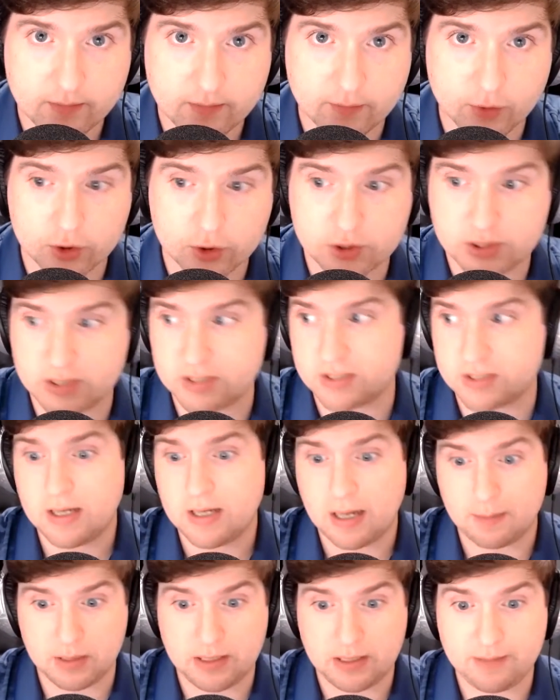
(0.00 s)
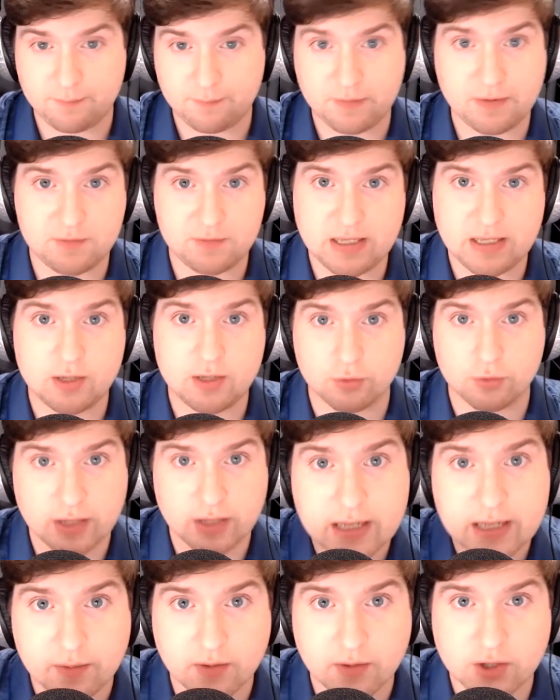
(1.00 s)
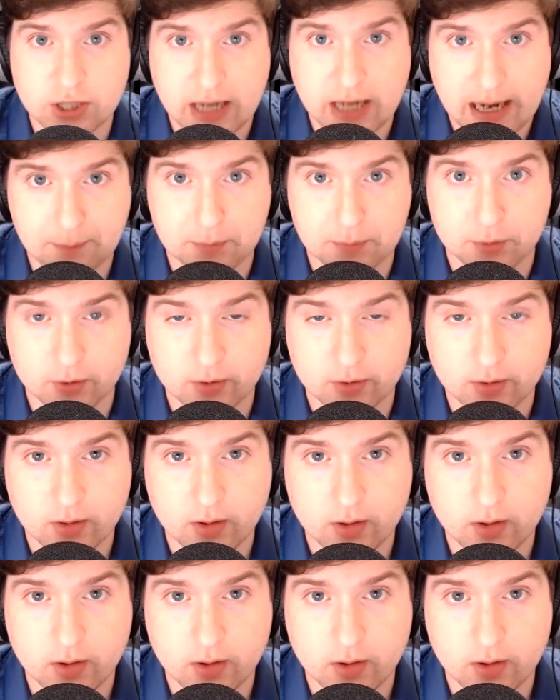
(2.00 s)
verses, I believe, 15 through the end of the chapter.